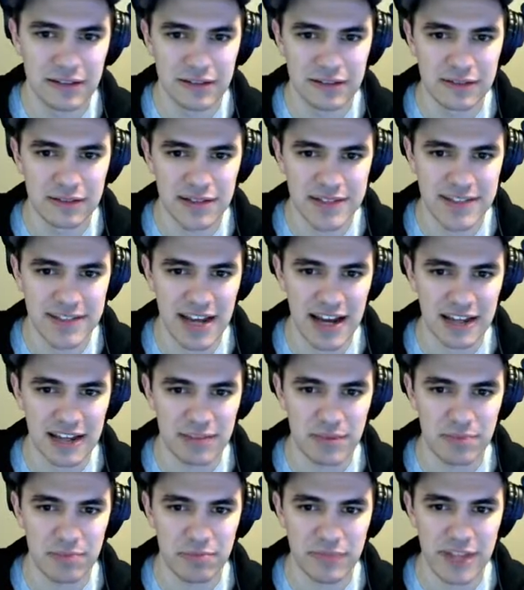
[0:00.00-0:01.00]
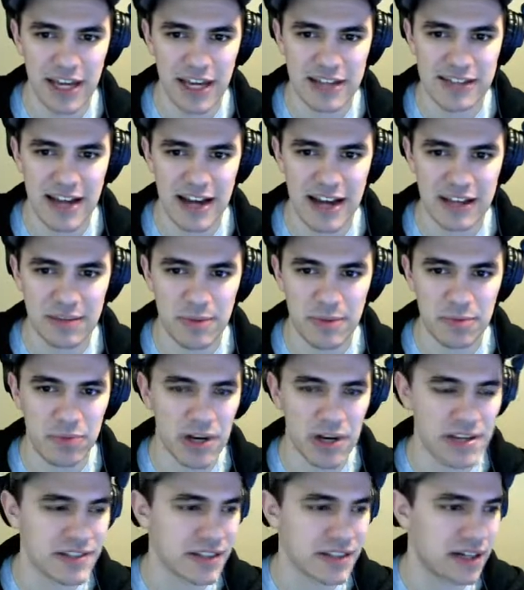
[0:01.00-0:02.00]
Does document? Yeah, document
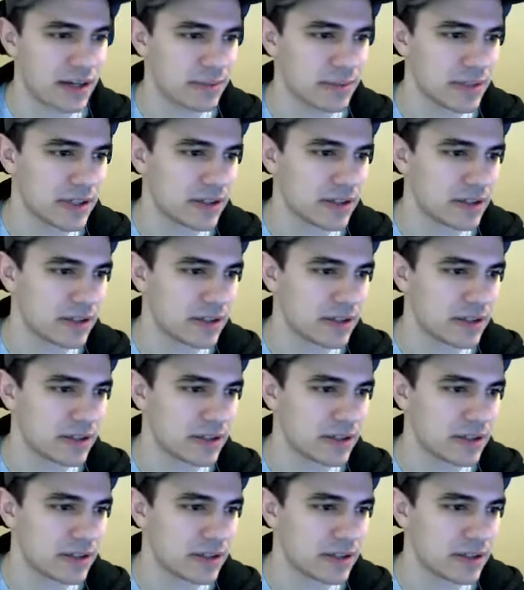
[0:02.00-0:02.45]
breaks it up.